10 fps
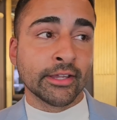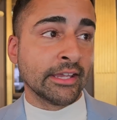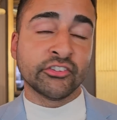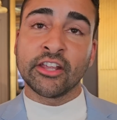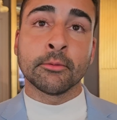
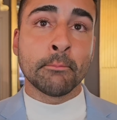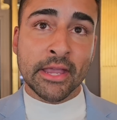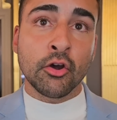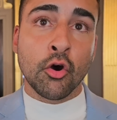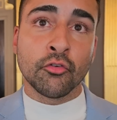He's had a
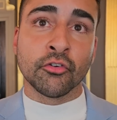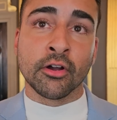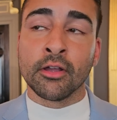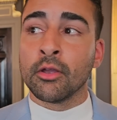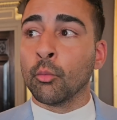mega offer
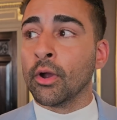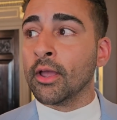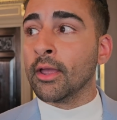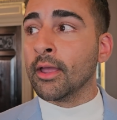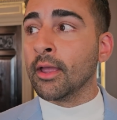
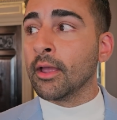where